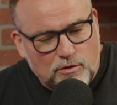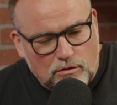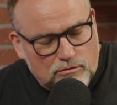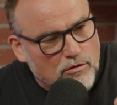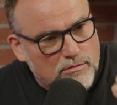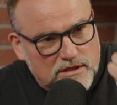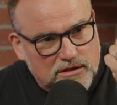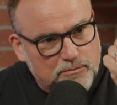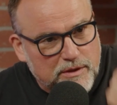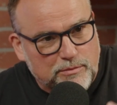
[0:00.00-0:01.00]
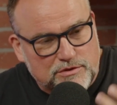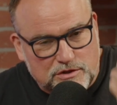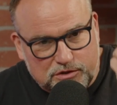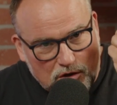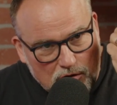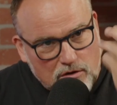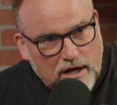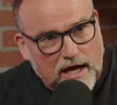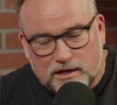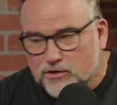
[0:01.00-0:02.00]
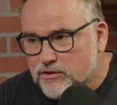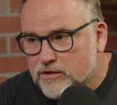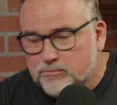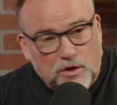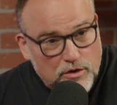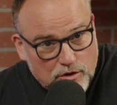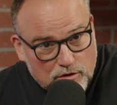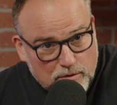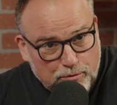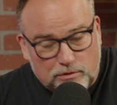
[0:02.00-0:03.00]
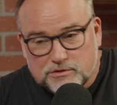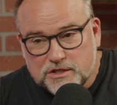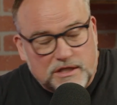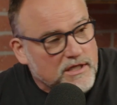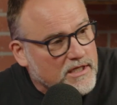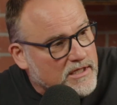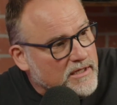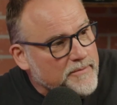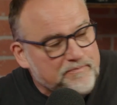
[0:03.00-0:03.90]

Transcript: Normally, the people just go, okay, you're the person, and